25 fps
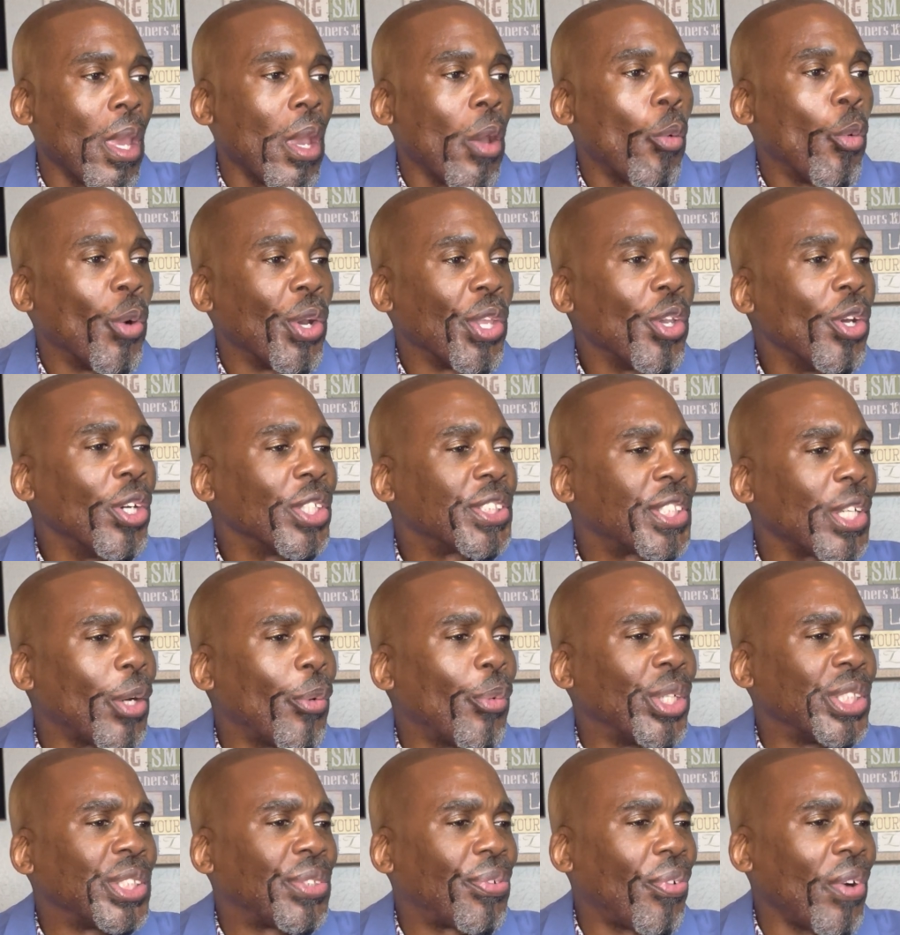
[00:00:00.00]
When you're
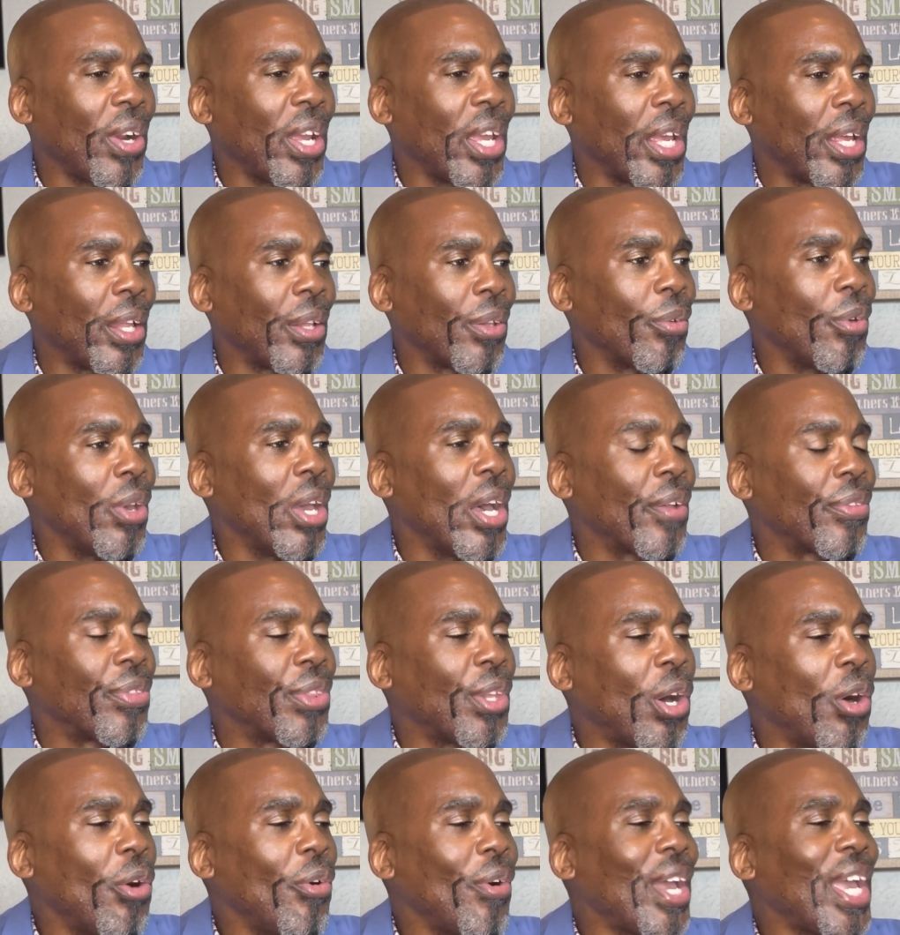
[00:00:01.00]
someone's friend, you have
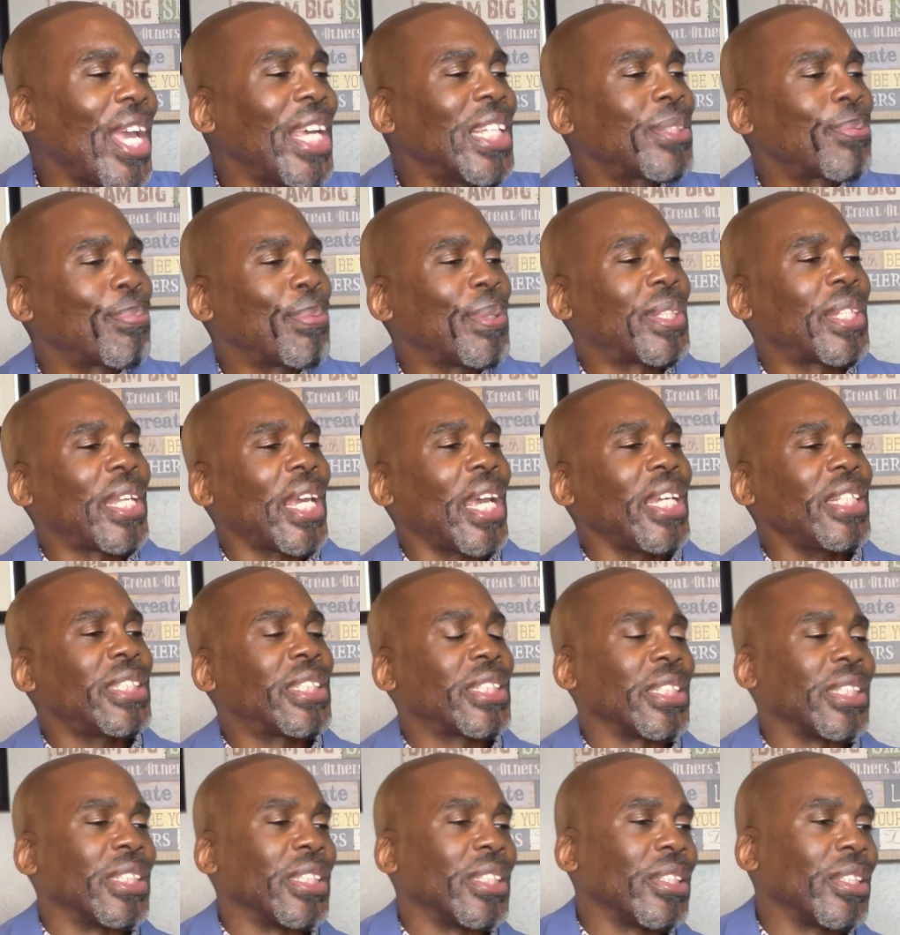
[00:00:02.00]
no
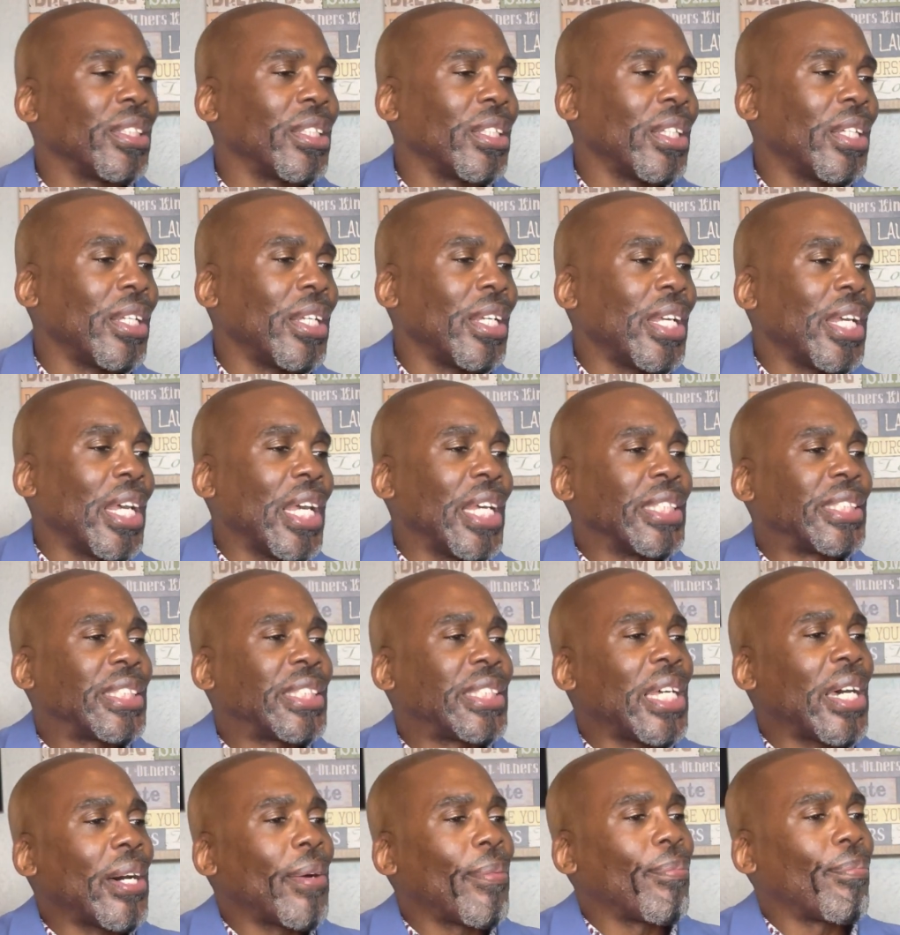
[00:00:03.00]
expectation
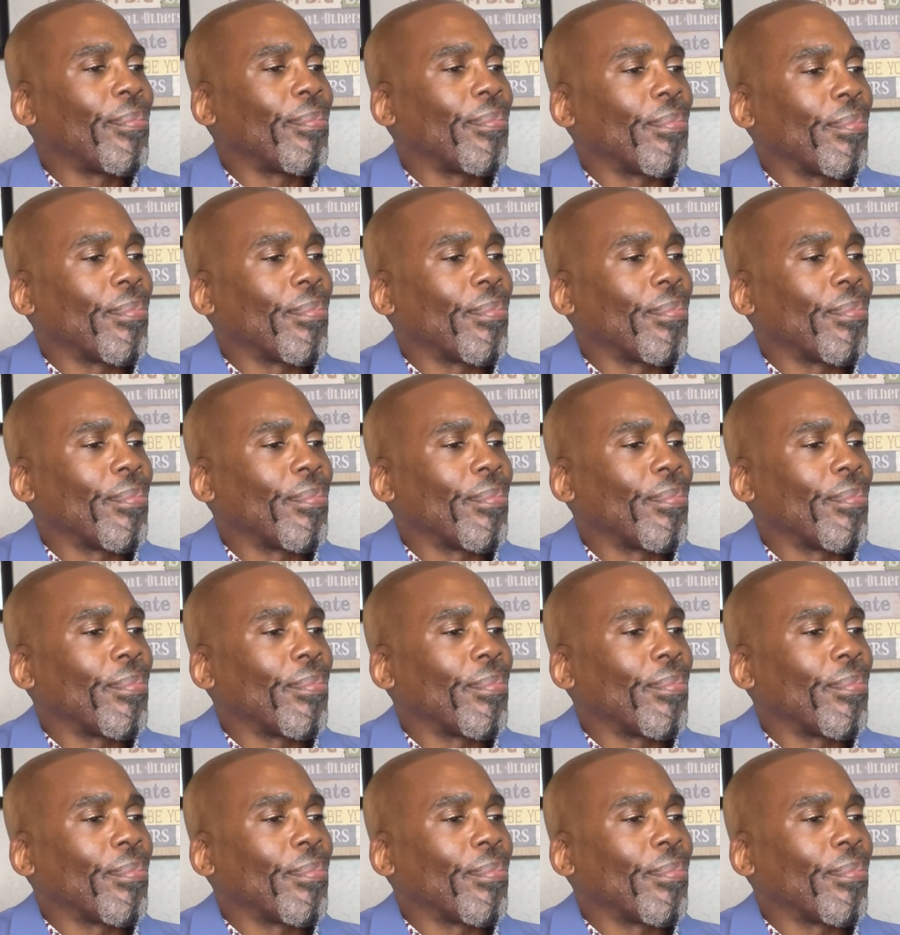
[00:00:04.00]
except